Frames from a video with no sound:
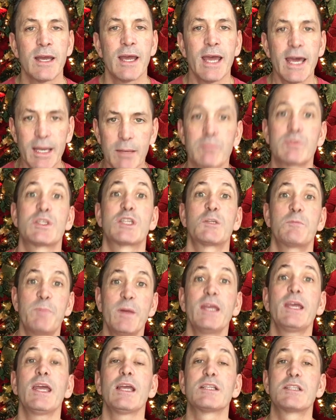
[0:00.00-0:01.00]
and I'm
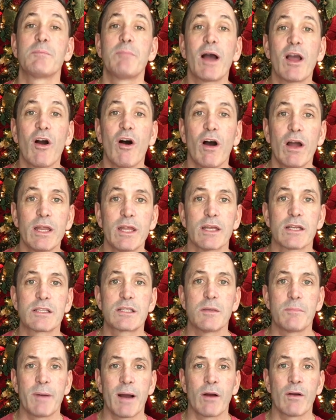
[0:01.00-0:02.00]
speaking to my audience
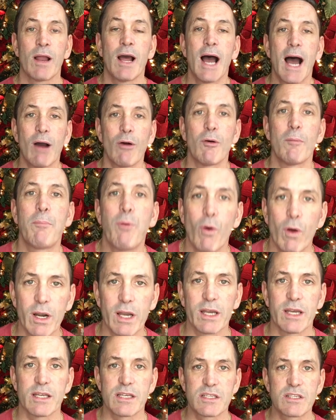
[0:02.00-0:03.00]
about how
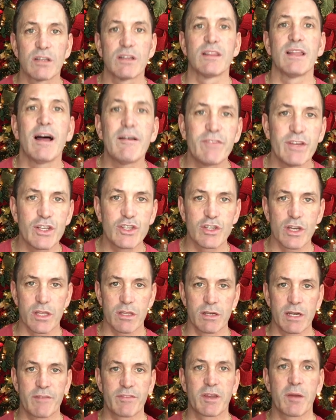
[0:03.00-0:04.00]
important it is to love each other
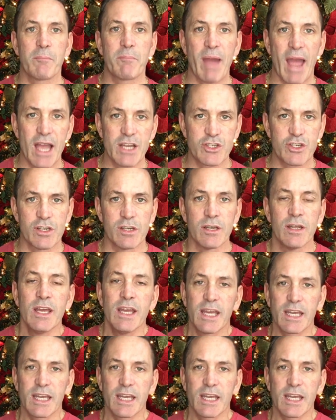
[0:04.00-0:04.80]
and have compassion